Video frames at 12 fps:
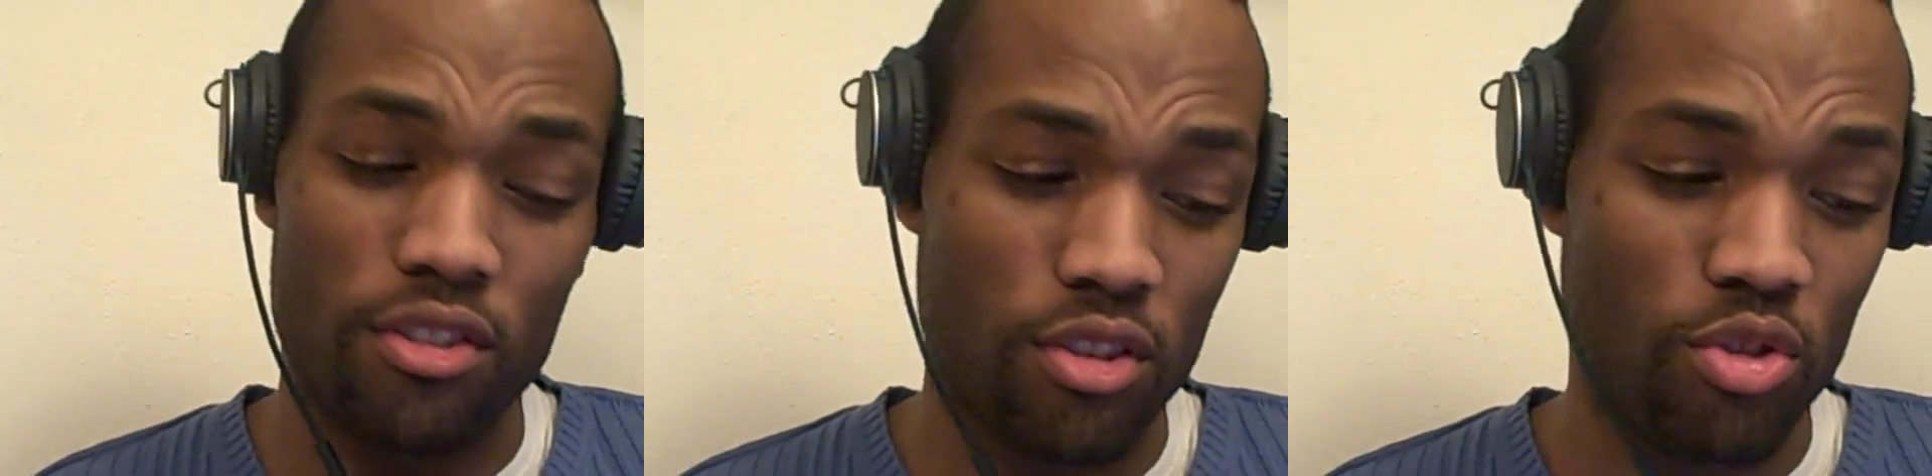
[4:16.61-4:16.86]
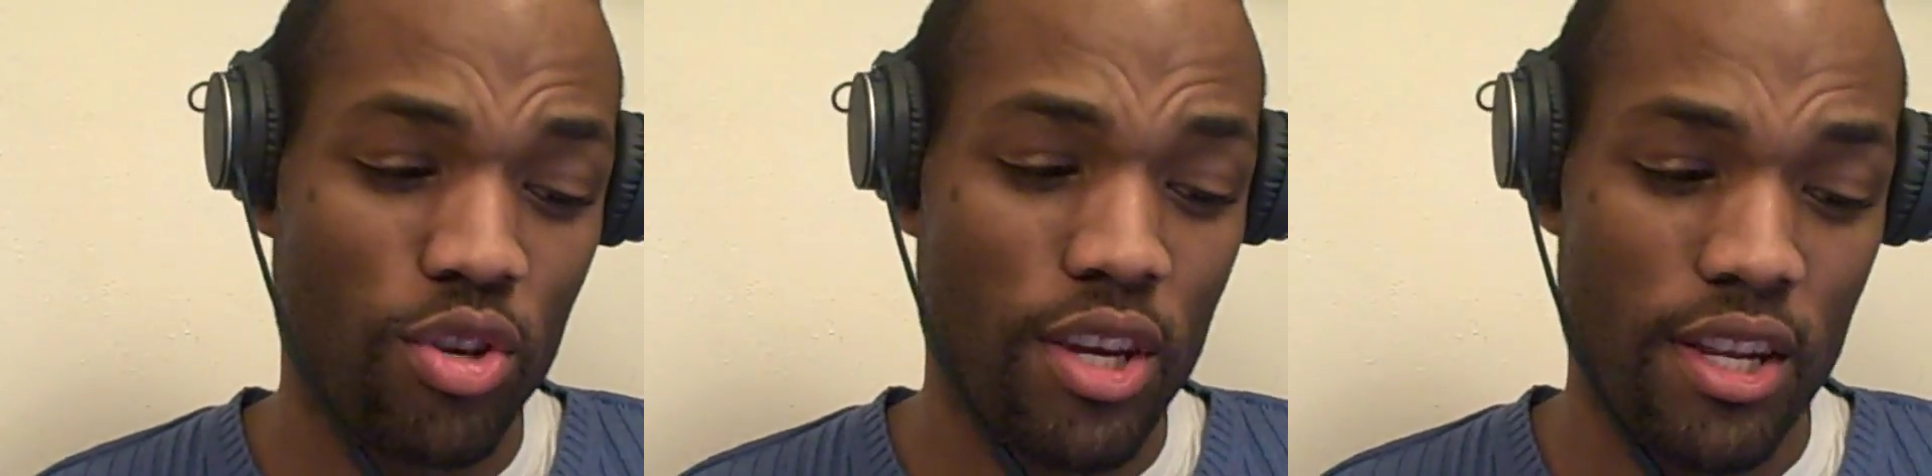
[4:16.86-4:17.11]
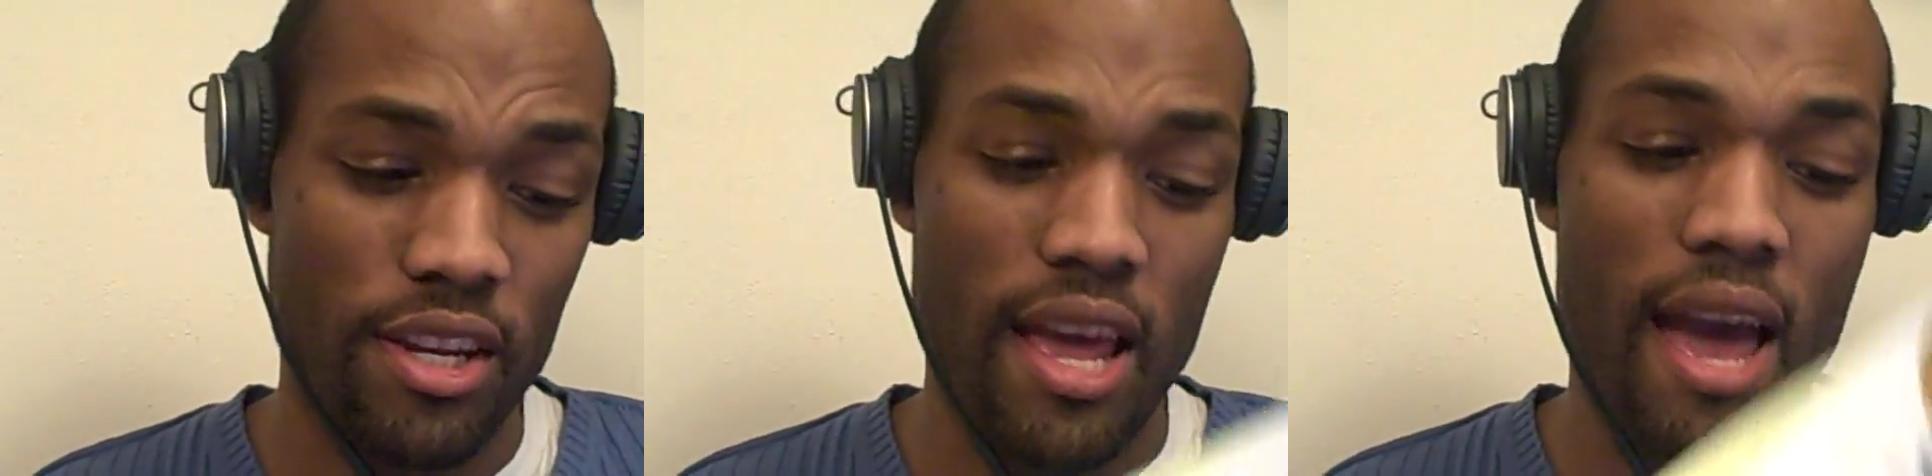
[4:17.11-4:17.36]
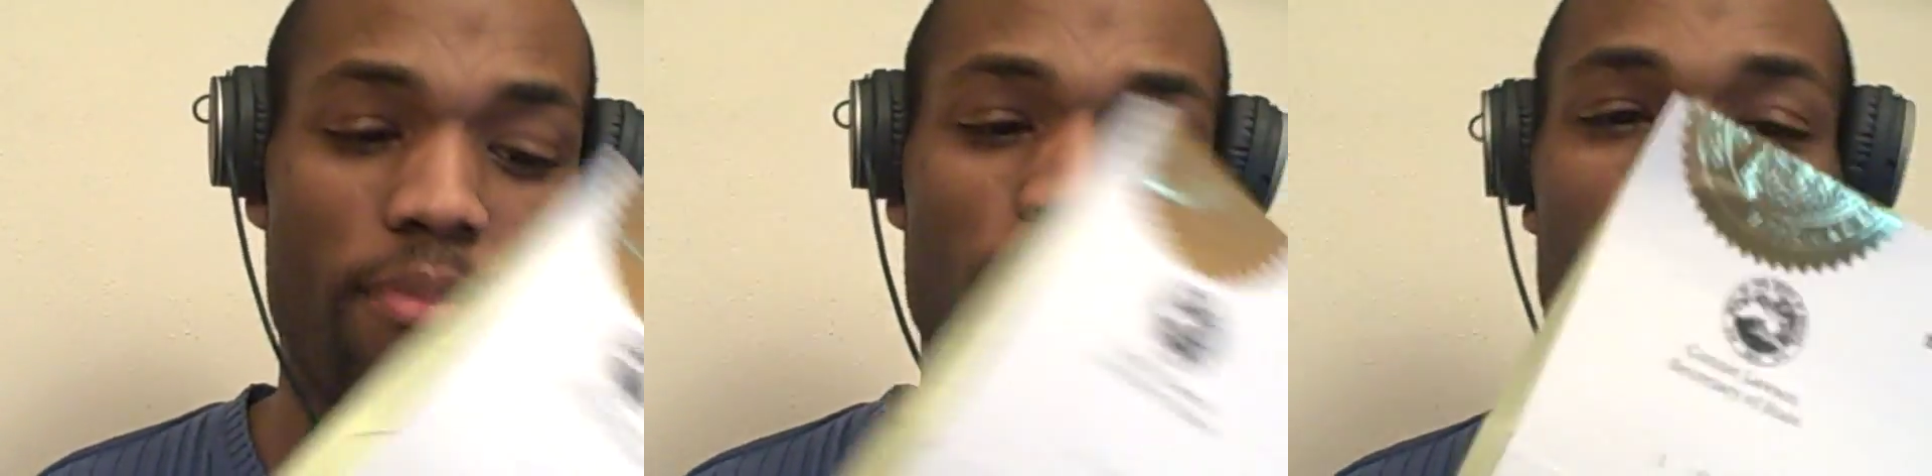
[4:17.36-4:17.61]
you get an
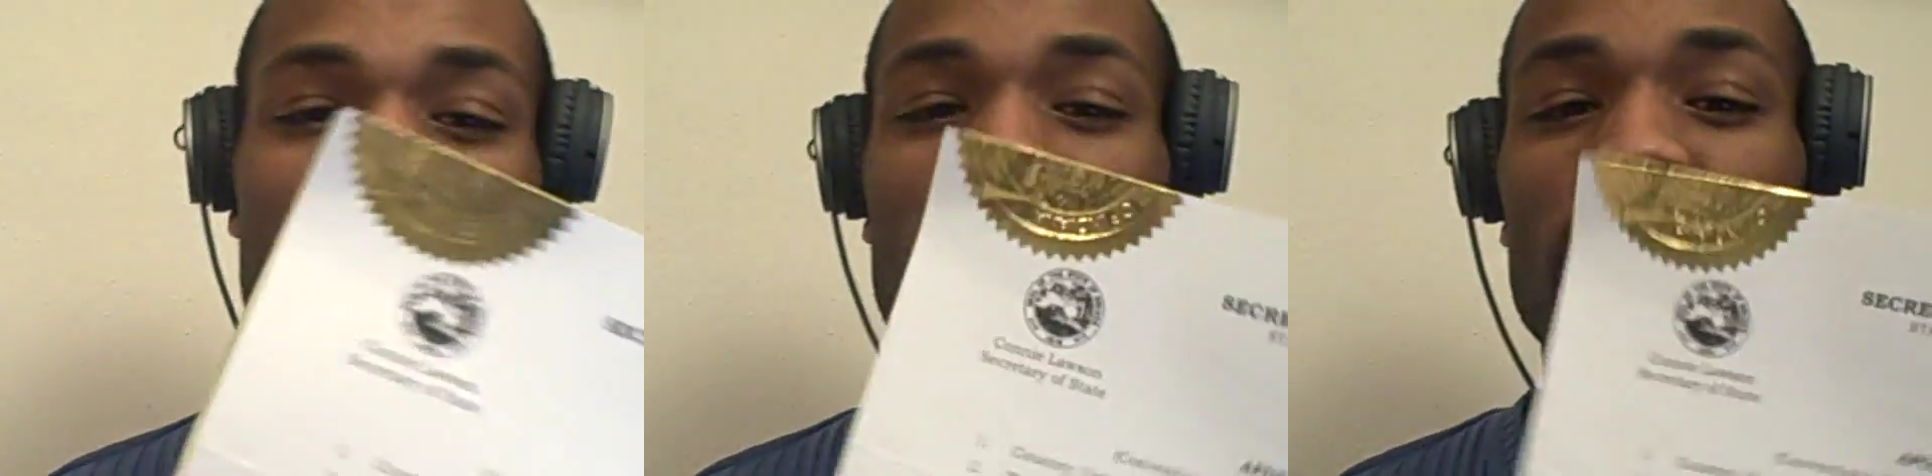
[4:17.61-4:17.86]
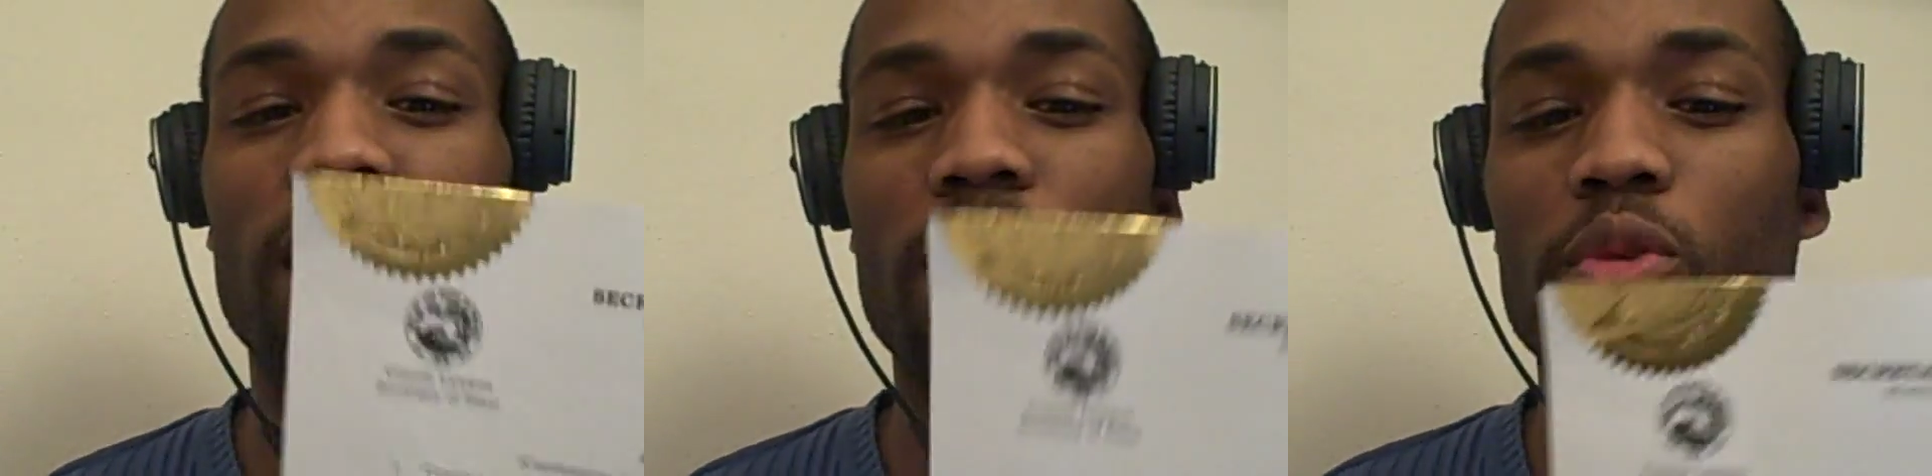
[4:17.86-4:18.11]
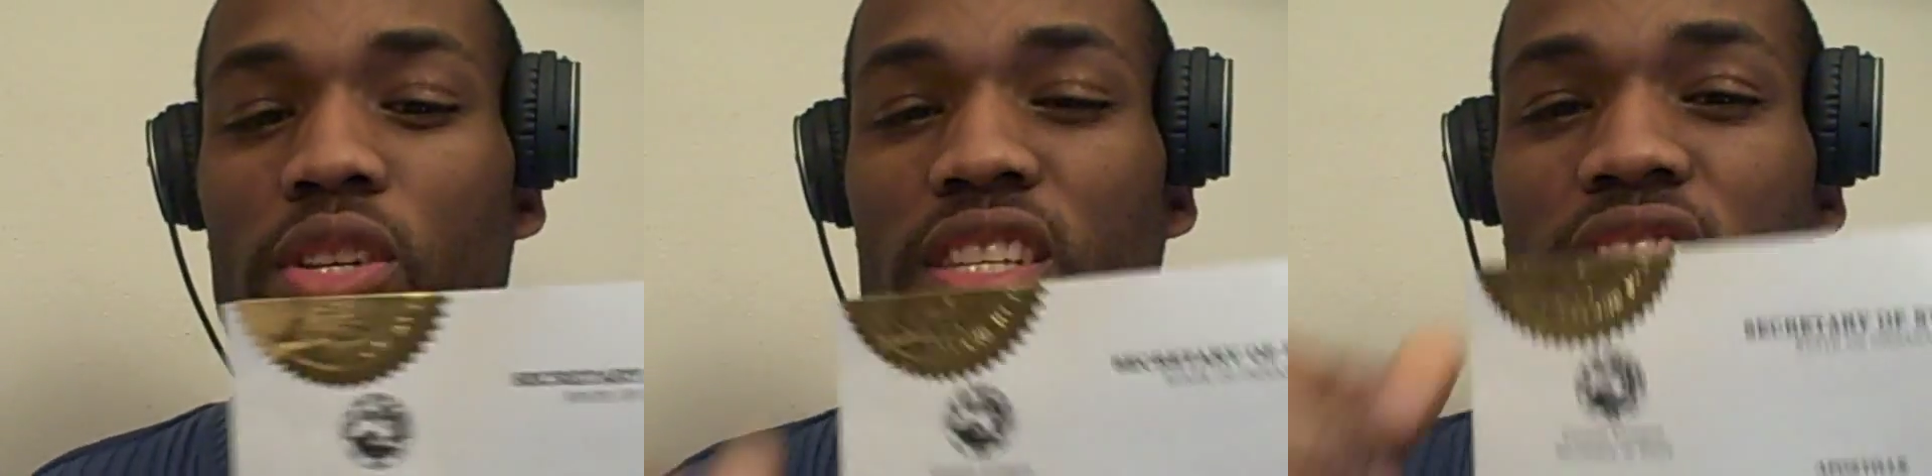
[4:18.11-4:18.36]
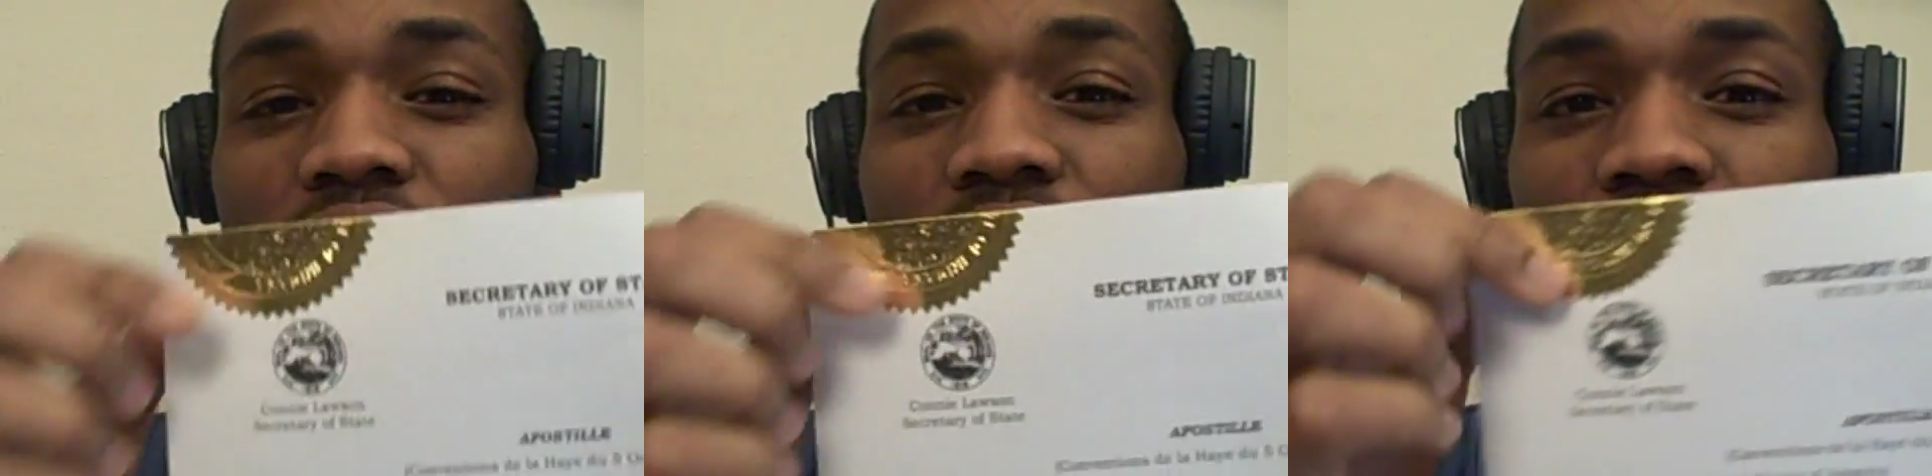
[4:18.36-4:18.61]
apostille, which
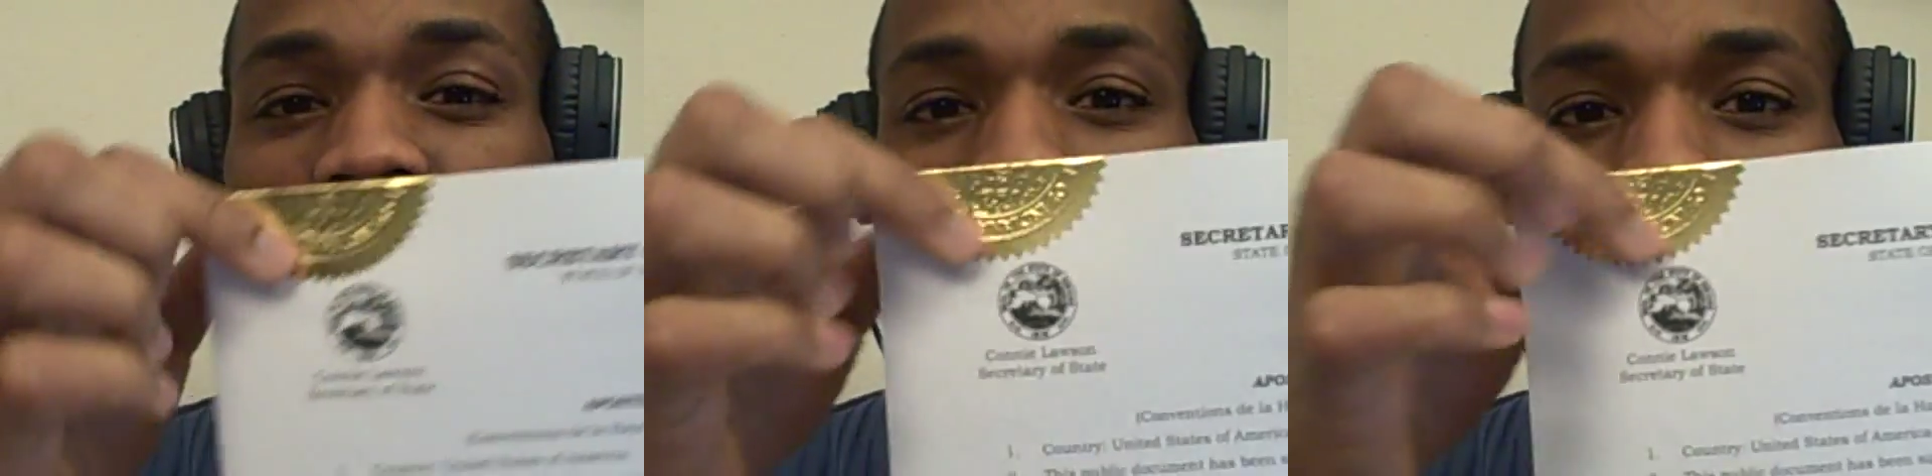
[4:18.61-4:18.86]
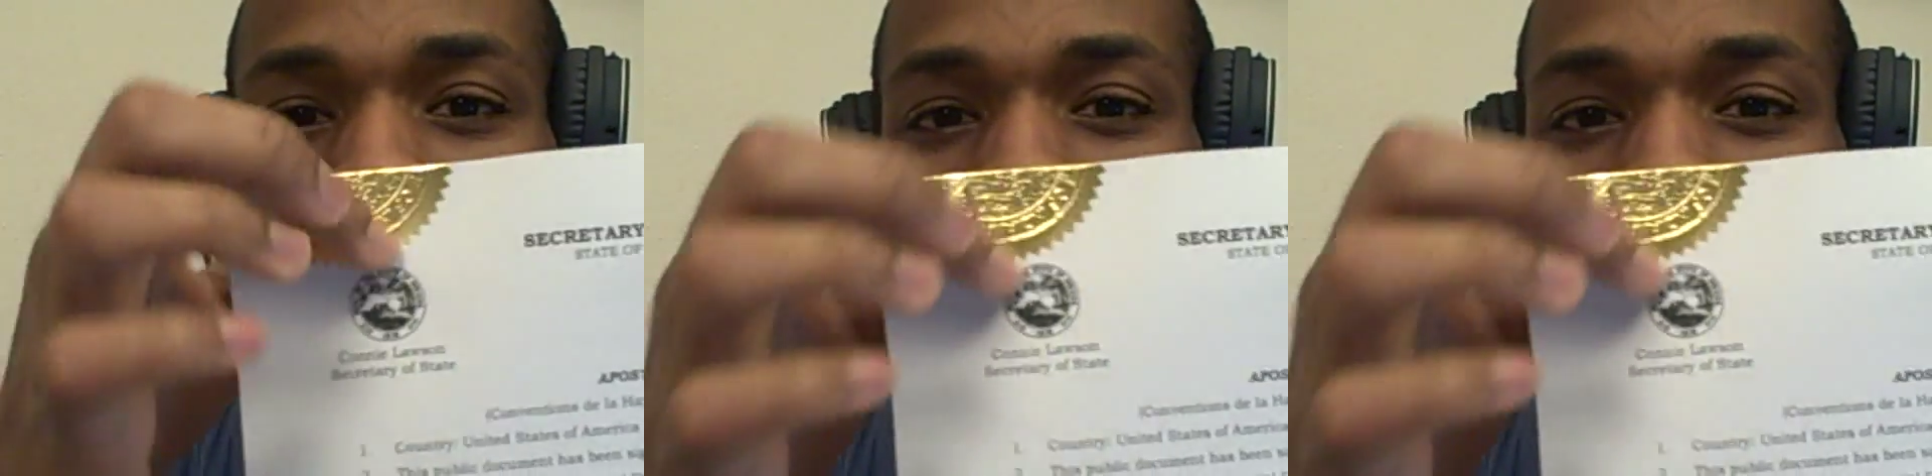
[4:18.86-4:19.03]
is a seal.